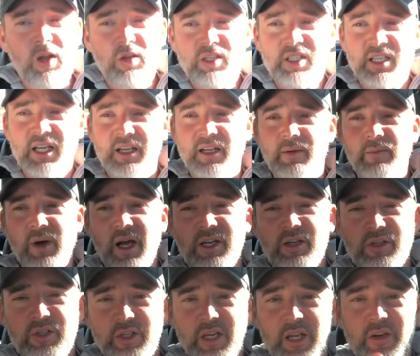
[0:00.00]
I'll send up my
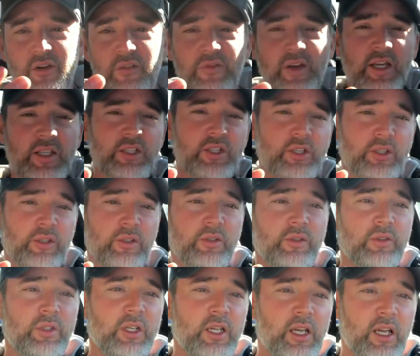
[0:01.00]
interface to
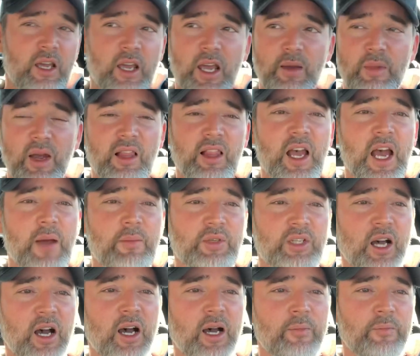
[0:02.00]
you in my
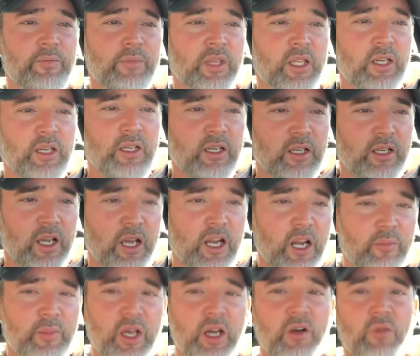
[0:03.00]
laptop, and
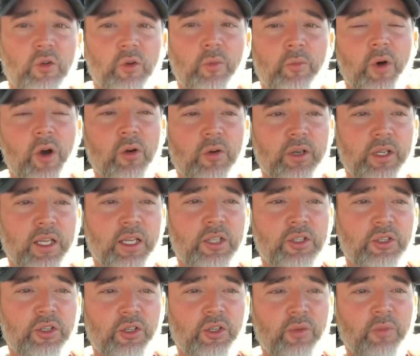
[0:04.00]
I'll be able to remote
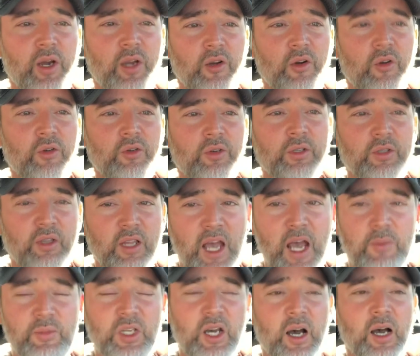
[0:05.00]
into my own
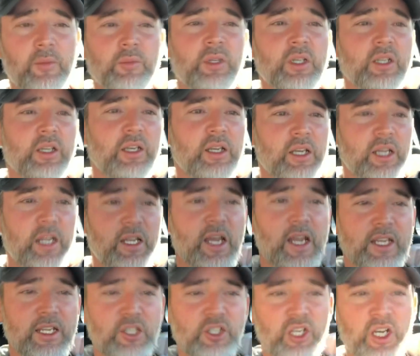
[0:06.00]
laptop, and
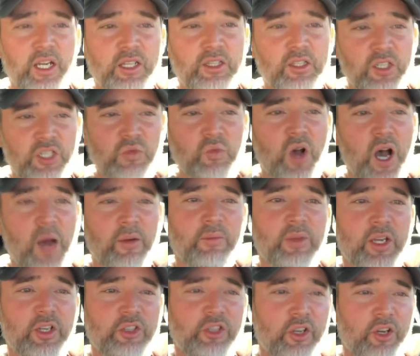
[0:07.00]
I can check the swap,
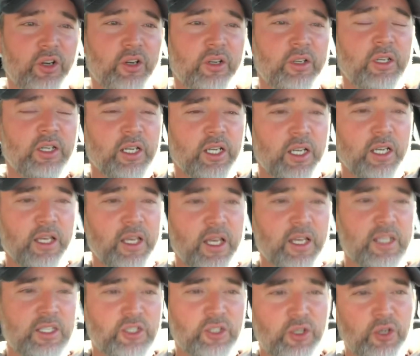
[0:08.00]
make sure
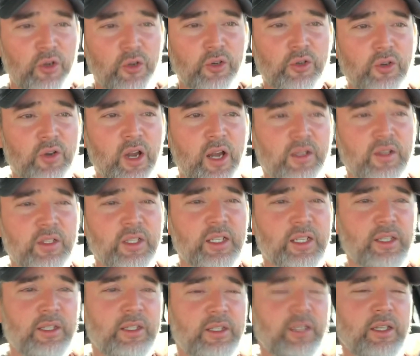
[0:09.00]
it's tuned
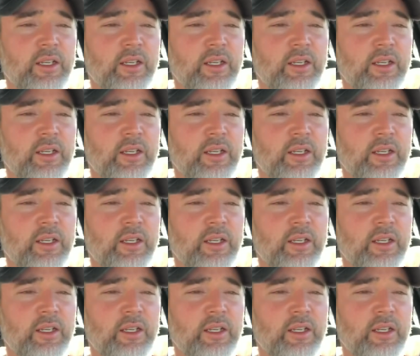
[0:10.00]
correctly.